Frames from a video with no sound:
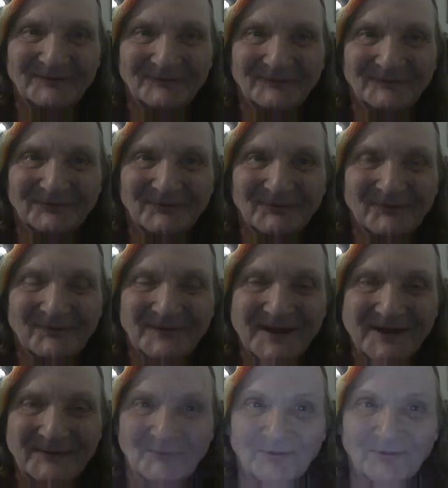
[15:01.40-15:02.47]
you what's going
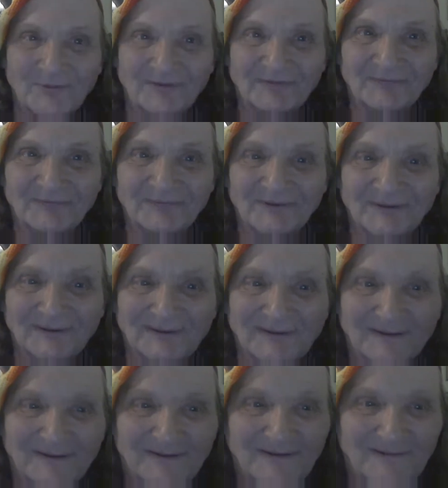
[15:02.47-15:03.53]
on with this shit.
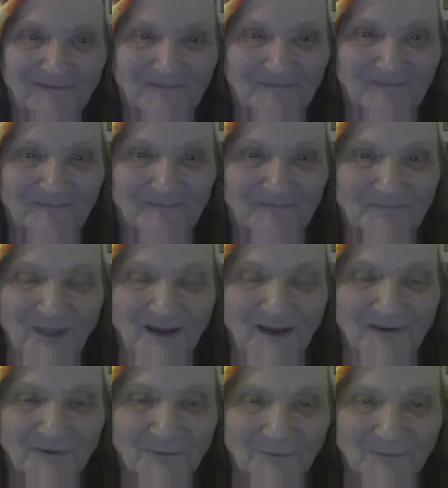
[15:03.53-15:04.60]
I
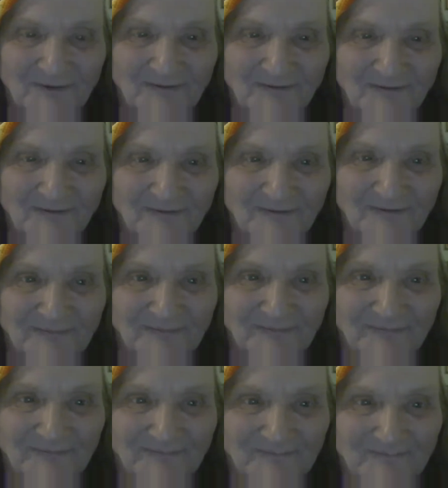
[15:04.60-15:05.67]
didn't read this.